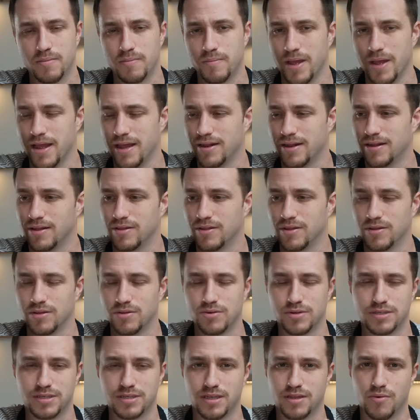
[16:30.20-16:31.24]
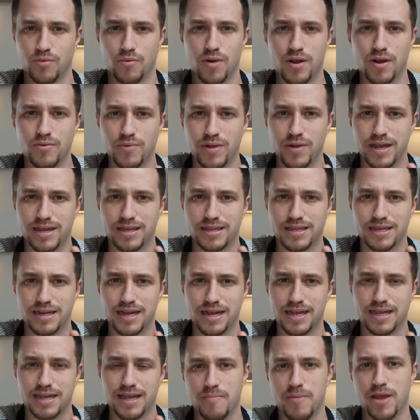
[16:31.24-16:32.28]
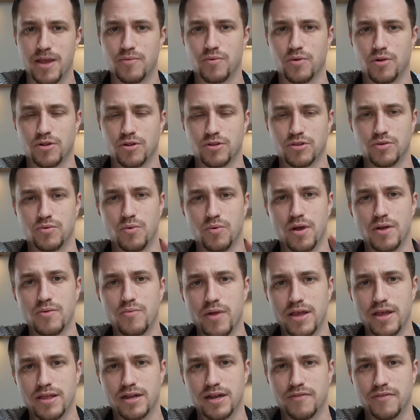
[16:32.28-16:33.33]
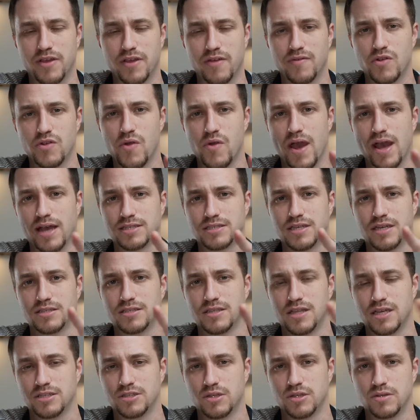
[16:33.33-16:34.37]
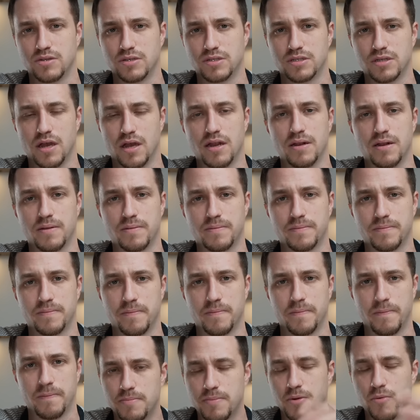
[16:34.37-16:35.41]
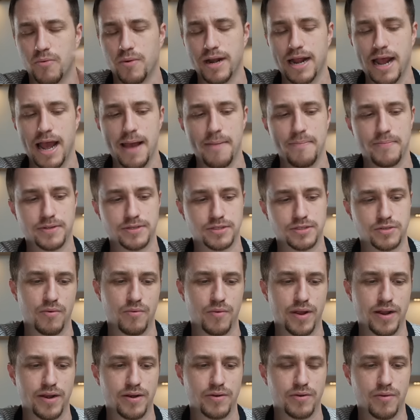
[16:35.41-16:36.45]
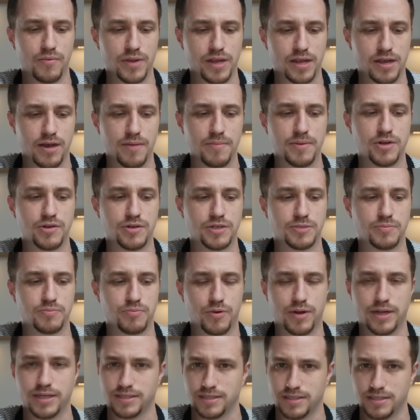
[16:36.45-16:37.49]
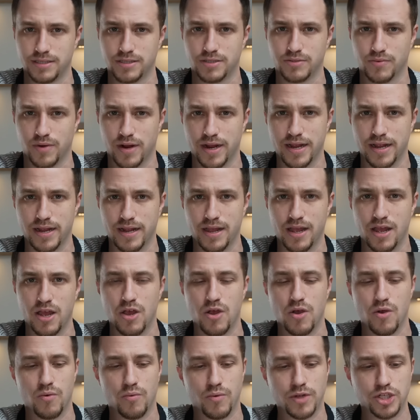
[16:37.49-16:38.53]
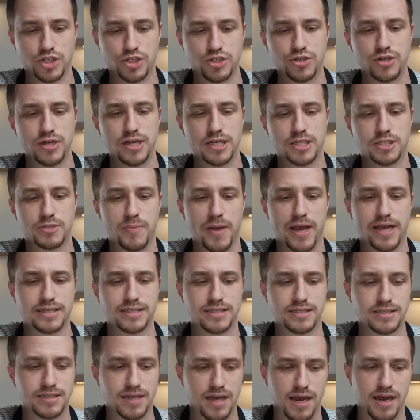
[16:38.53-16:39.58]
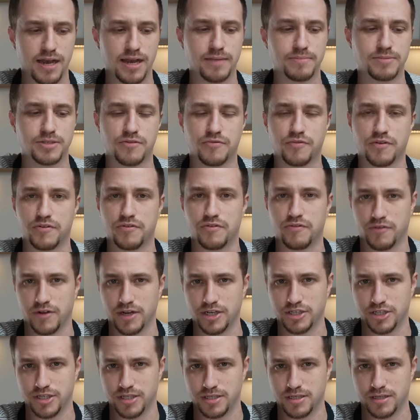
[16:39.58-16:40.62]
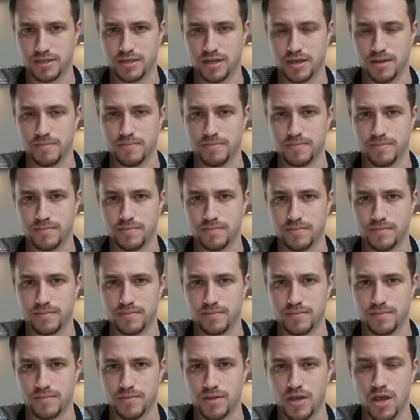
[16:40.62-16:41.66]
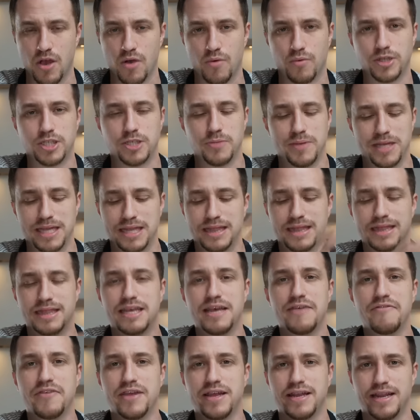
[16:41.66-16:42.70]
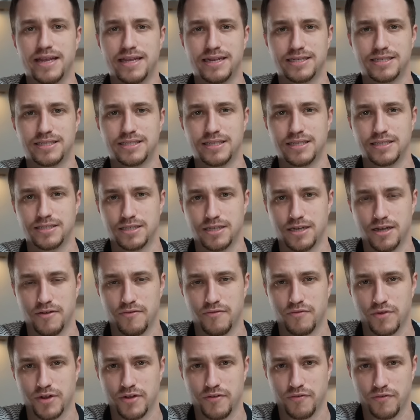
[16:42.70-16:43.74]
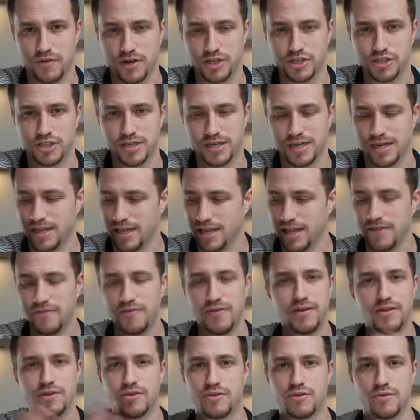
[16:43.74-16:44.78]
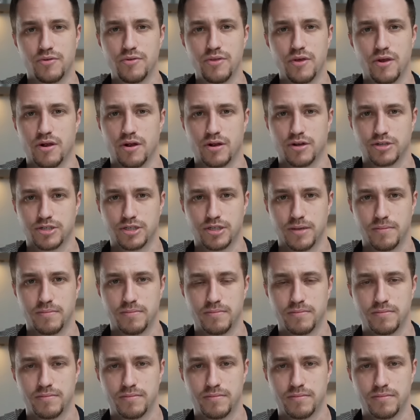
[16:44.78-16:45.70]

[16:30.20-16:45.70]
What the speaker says: Man, the Lord is saying the one way that I made work, the one way that I've given you access, that's through the Son. But what happens when we come into his presence, right? We should expect times of refreshing to come. We should be living in a season of refreshing, even through the hardship.